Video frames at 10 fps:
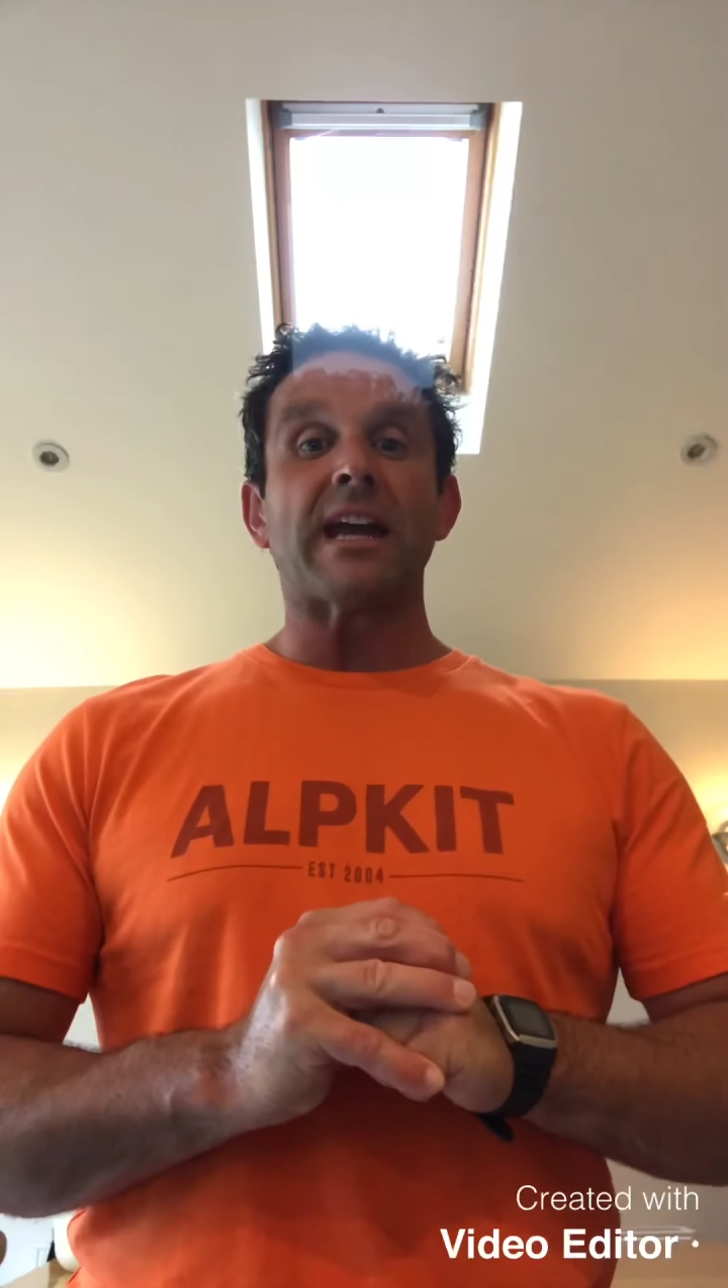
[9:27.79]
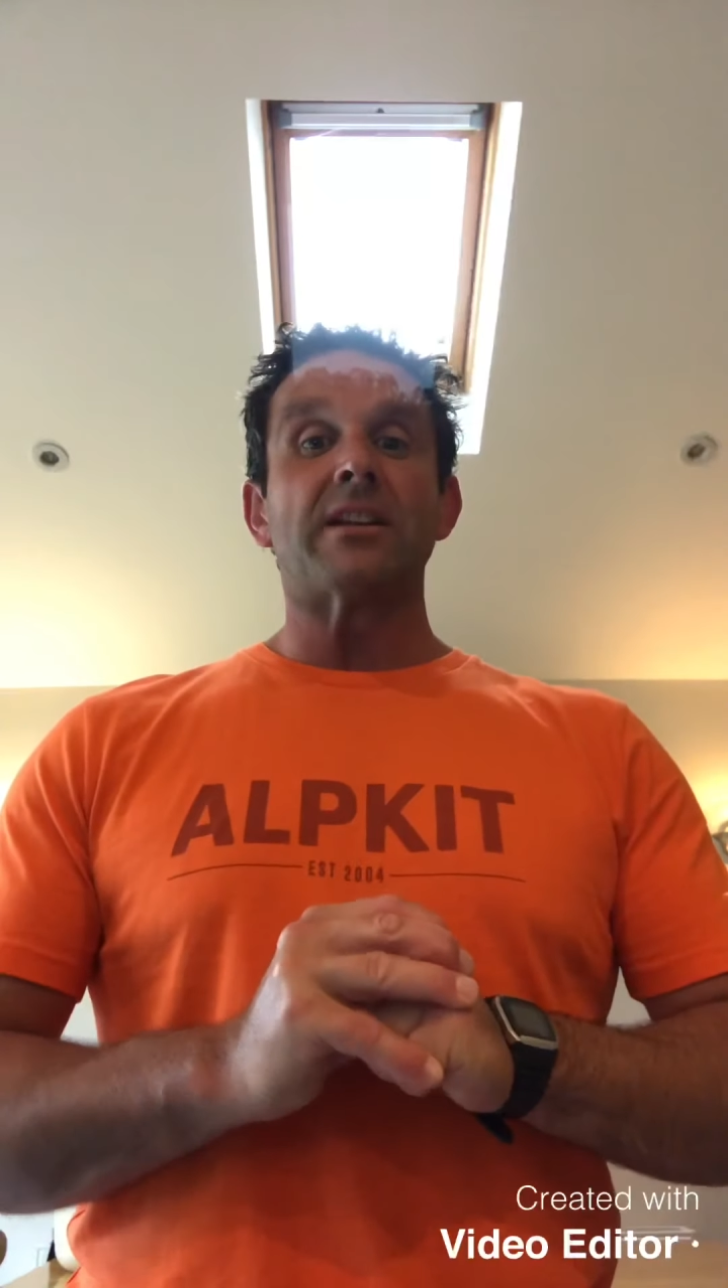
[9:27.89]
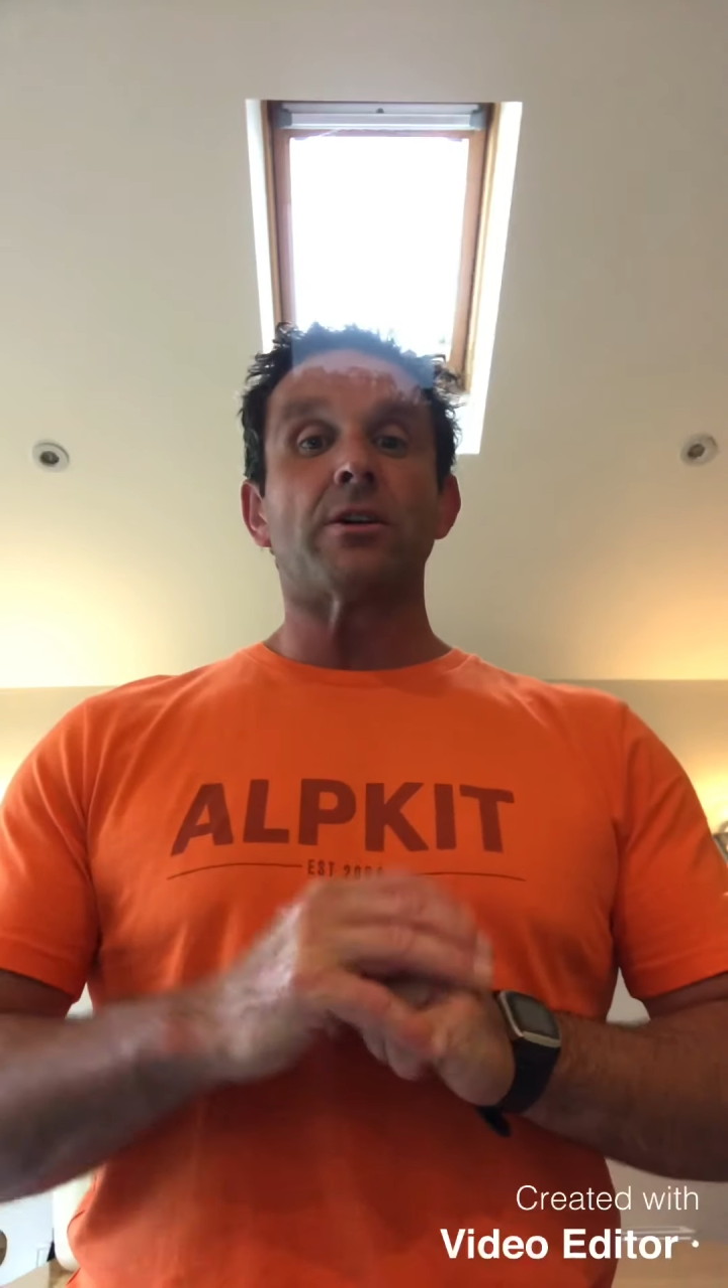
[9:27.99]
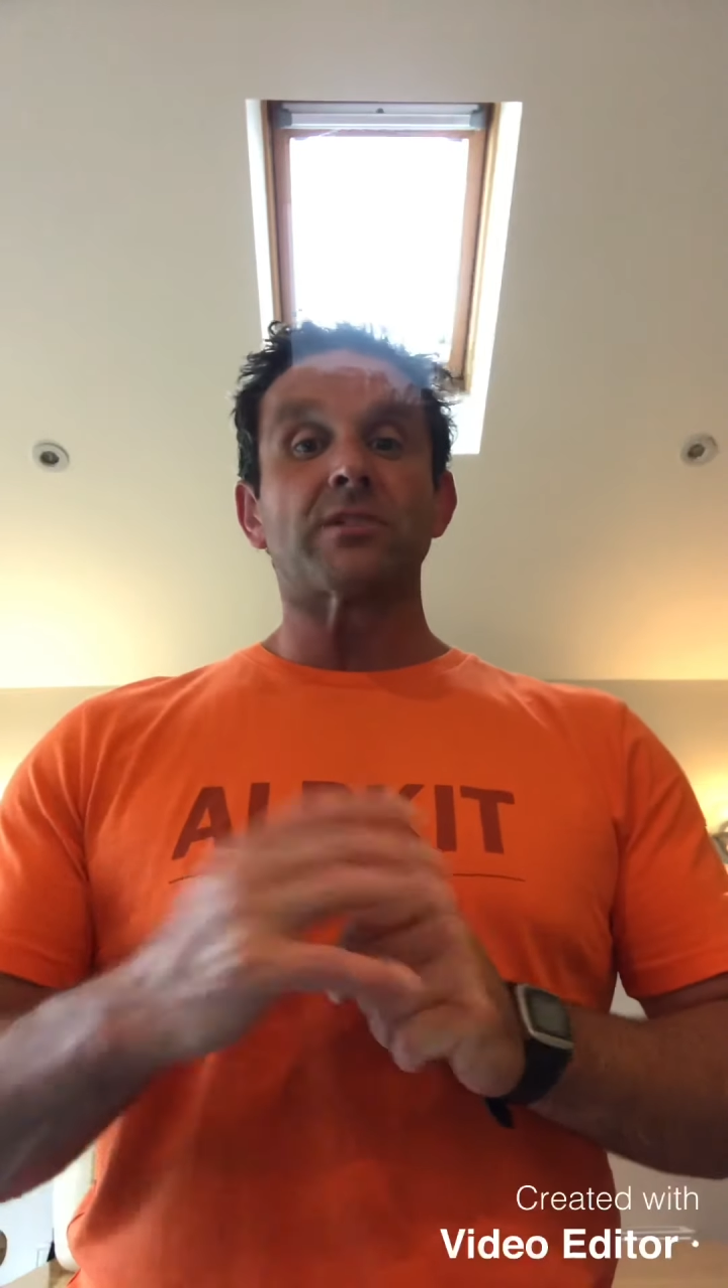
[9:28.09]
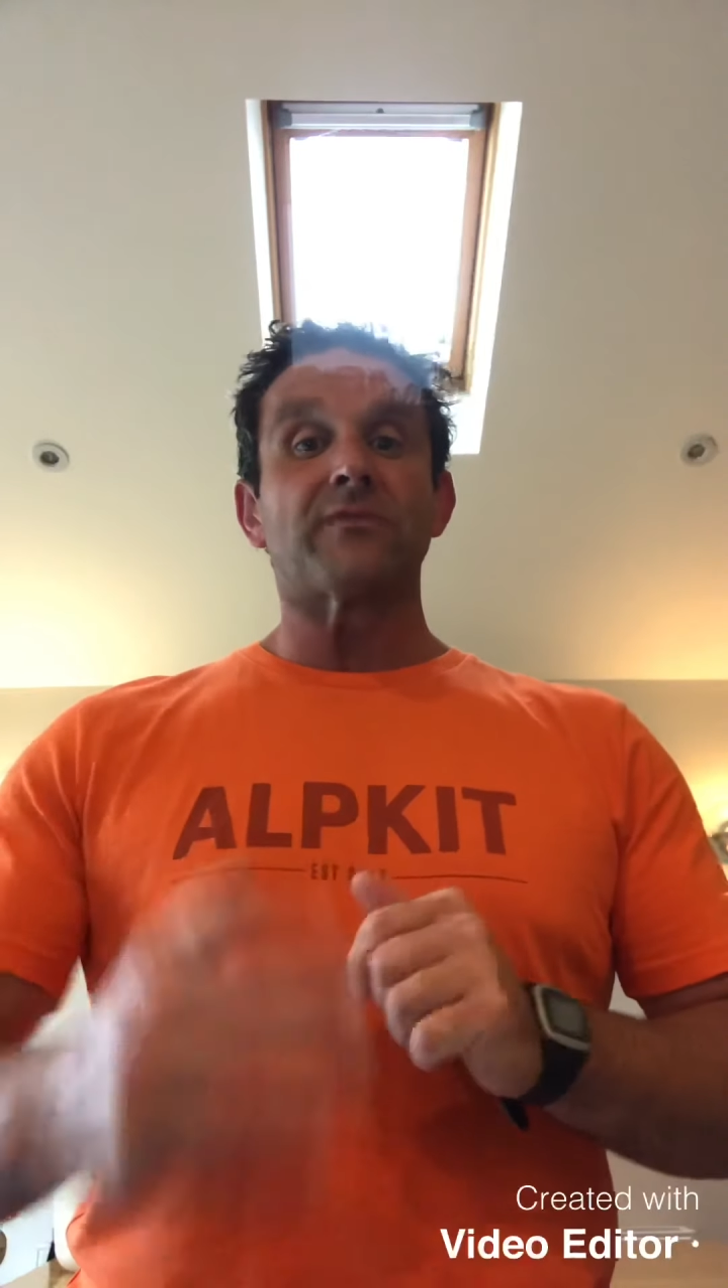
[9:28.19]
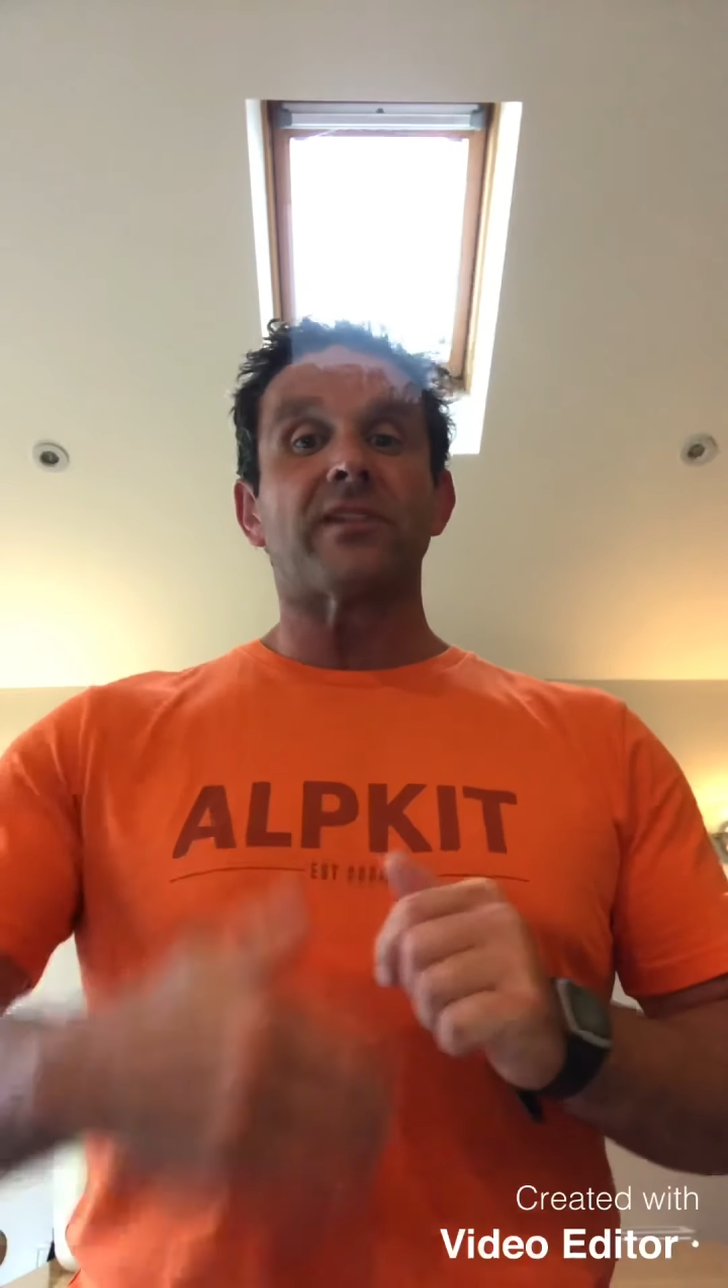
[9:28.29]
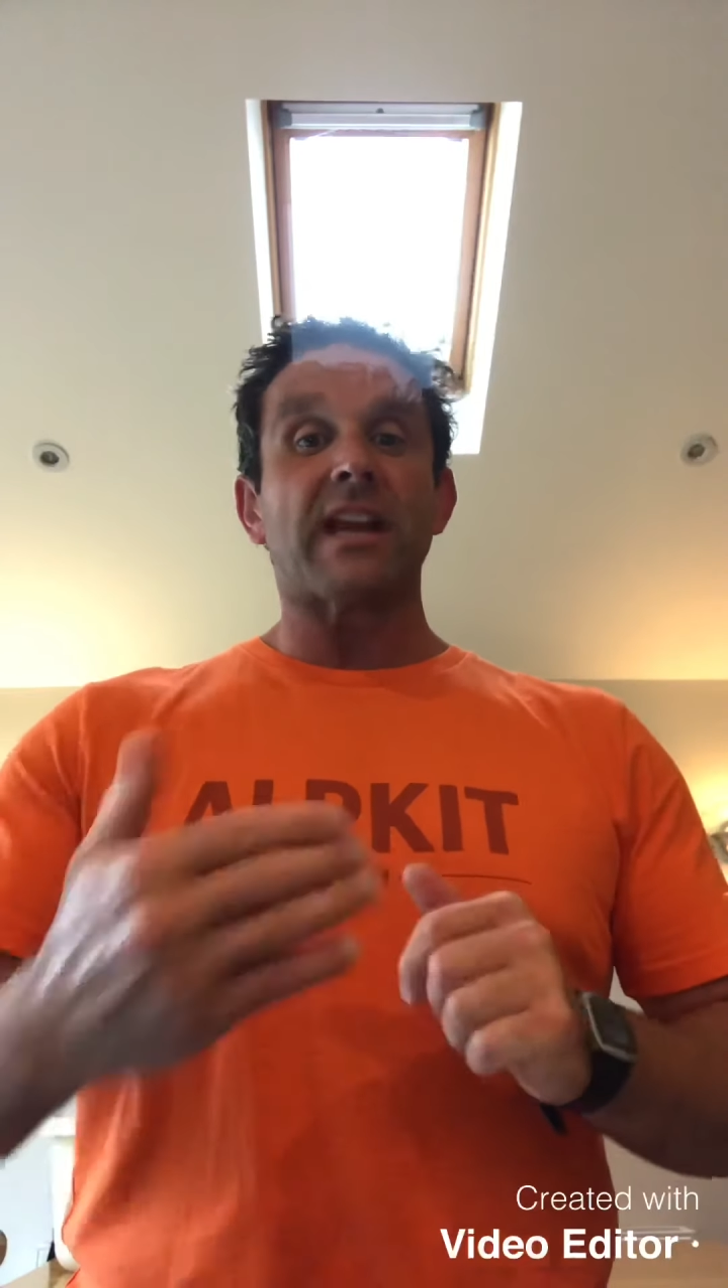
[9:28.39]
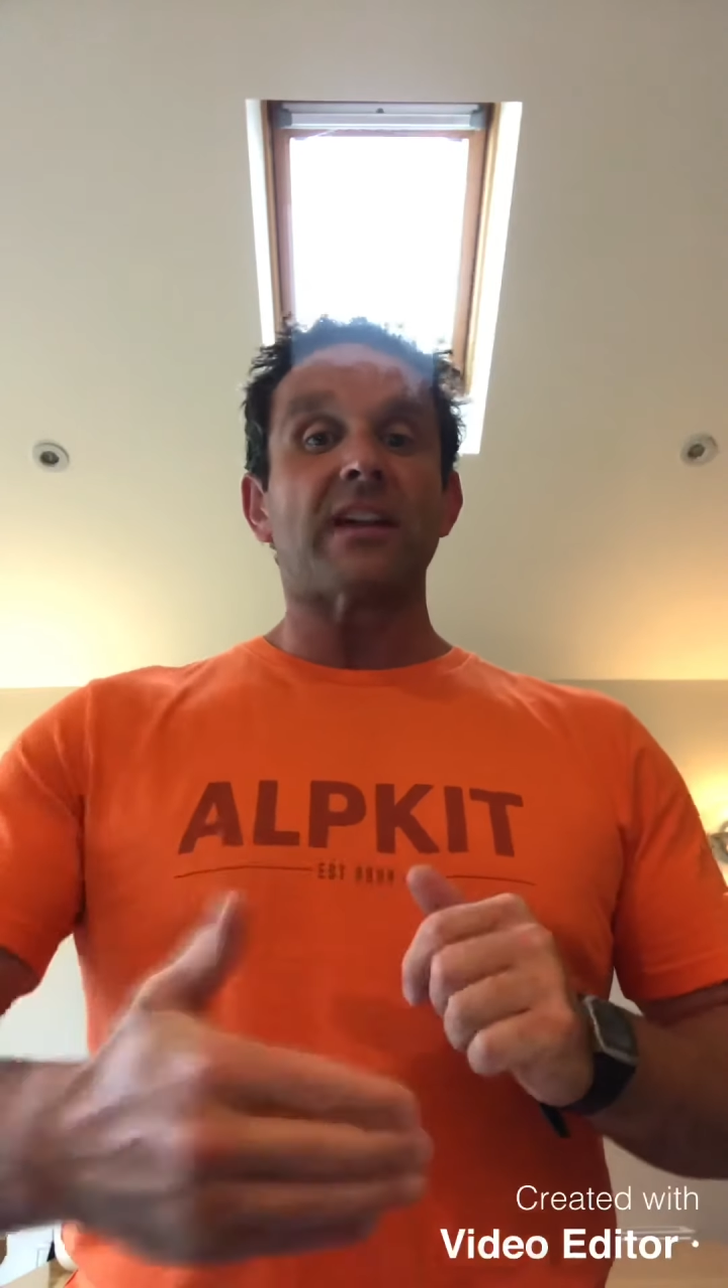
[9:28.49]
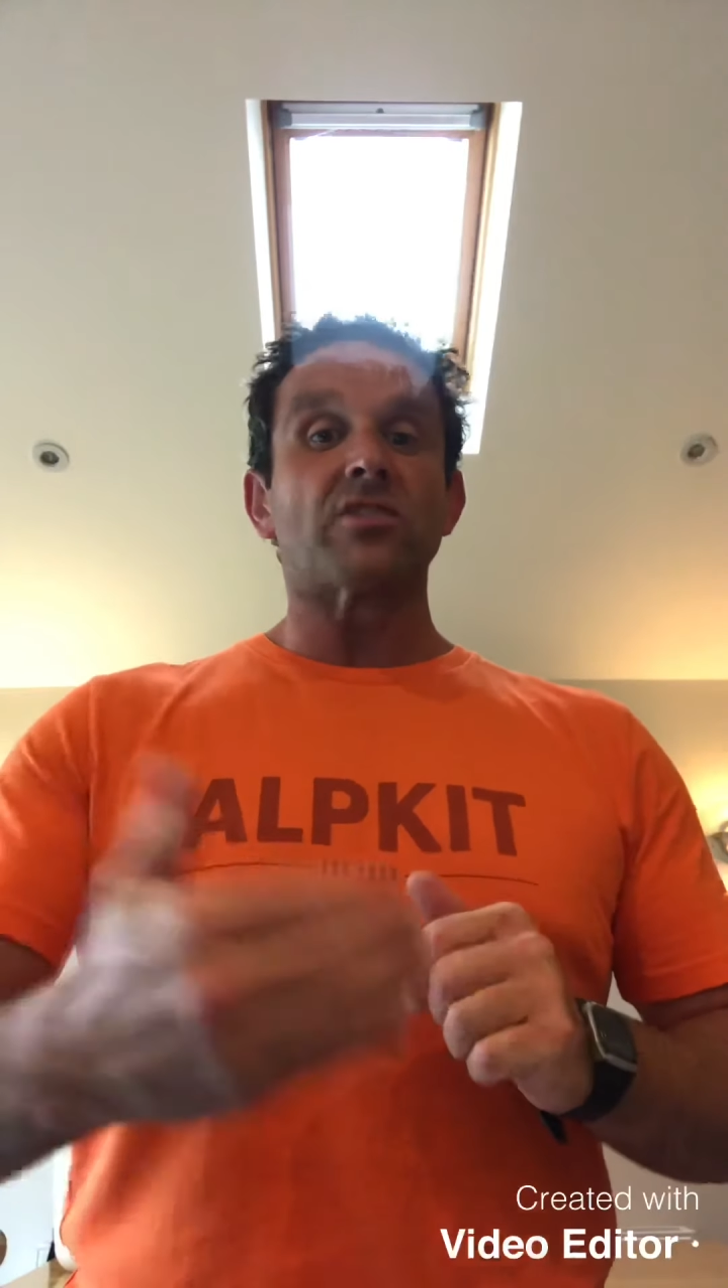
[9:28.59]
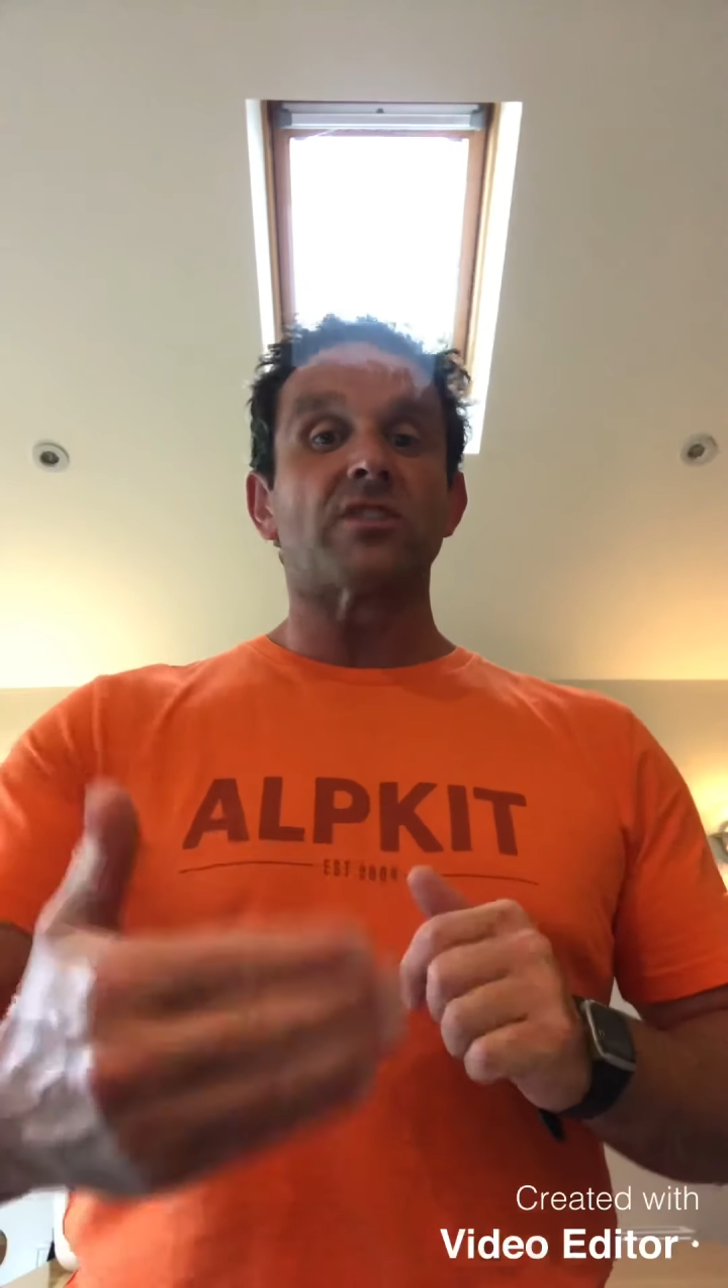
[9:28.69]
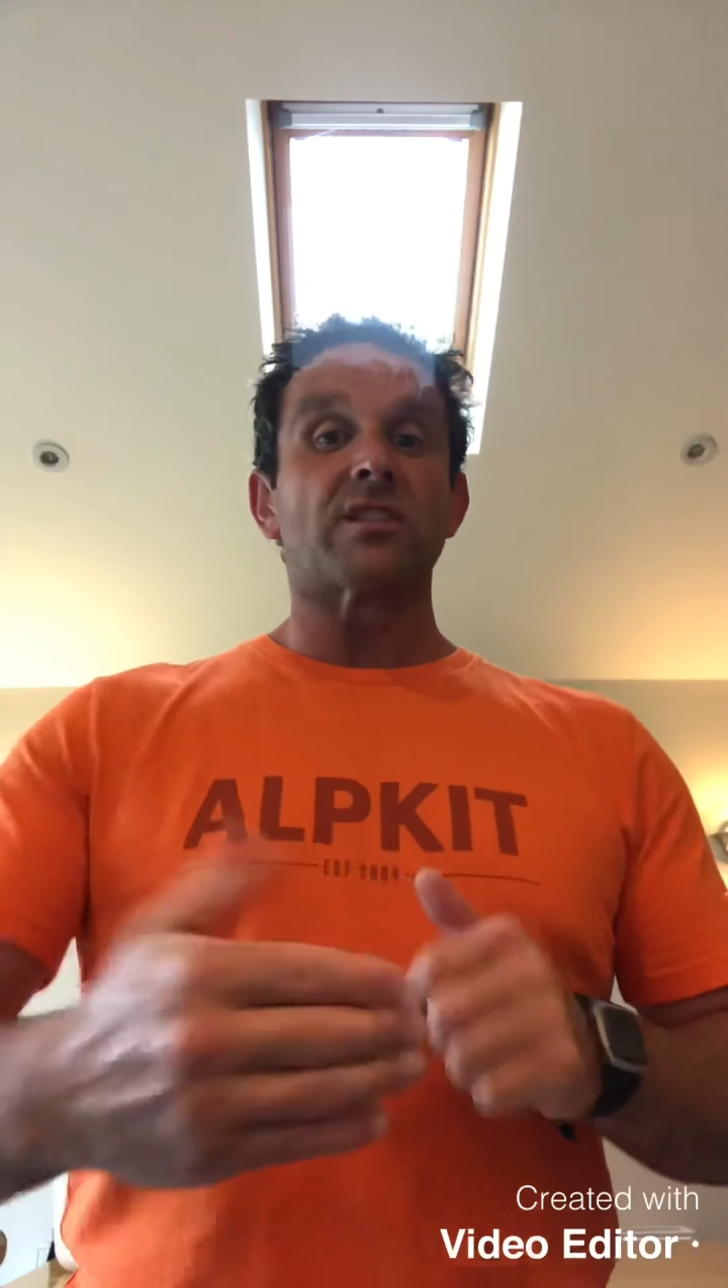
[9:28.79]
notifications